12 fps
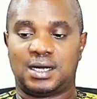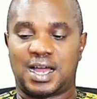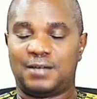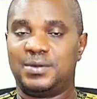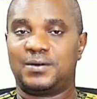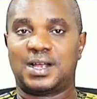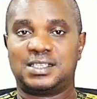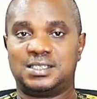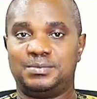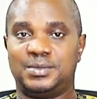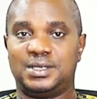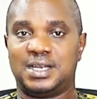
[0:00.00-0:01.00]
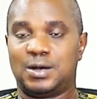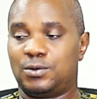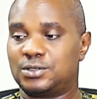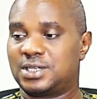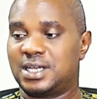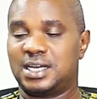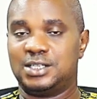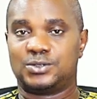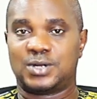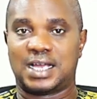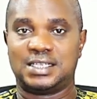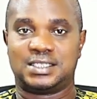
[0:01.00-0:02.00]
have been writing me that wants to get
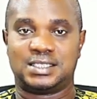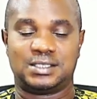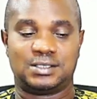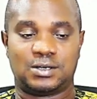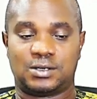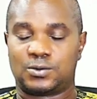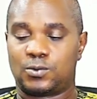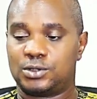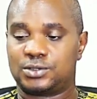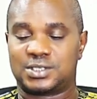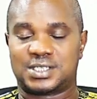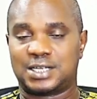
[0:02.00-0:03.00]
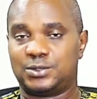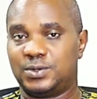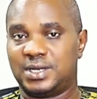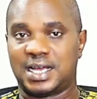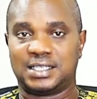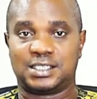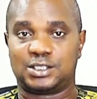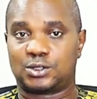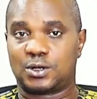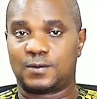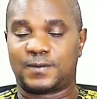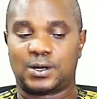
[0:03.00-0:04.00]
into IT or want to start doing IT
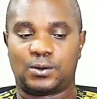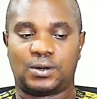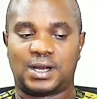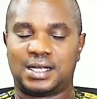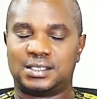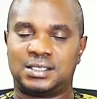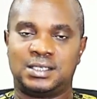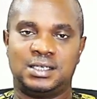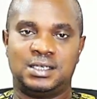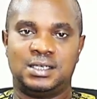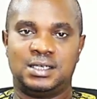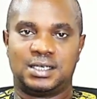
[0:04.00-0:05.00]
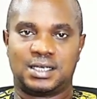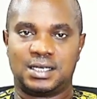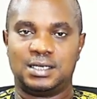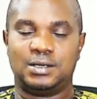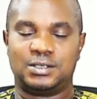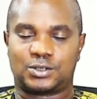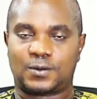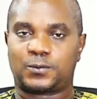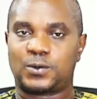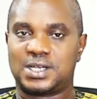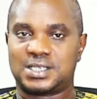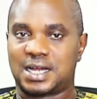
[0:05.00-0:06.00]
stuff and all that.
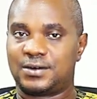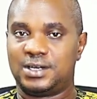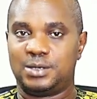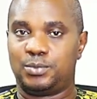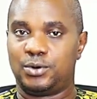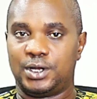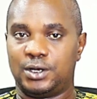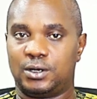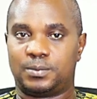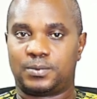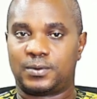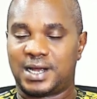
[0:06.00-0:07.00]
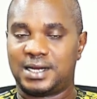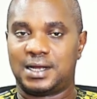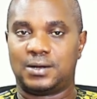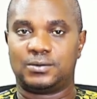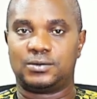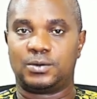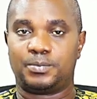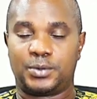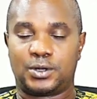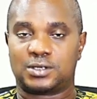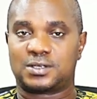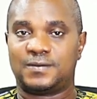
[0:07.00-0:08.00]
Softwares are really blowing up right now
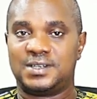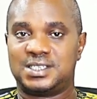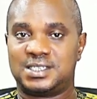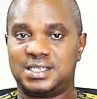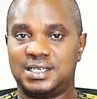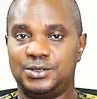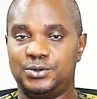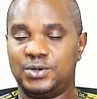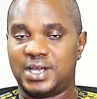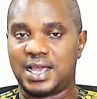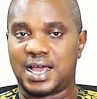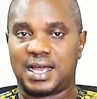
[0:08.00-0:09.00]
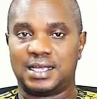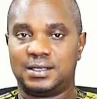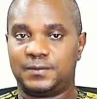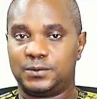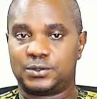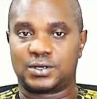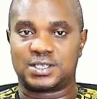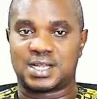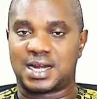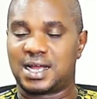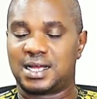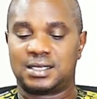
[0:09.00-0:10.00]
because of this new AI features
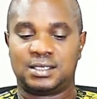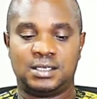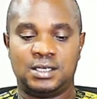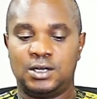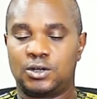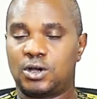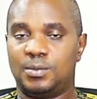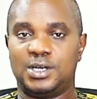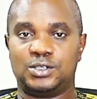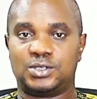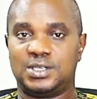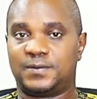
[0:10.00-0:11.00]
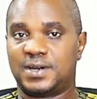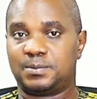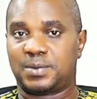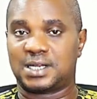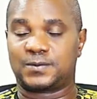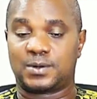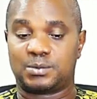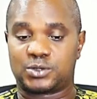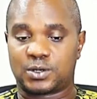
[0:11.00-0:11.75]
that are coming into different platforms.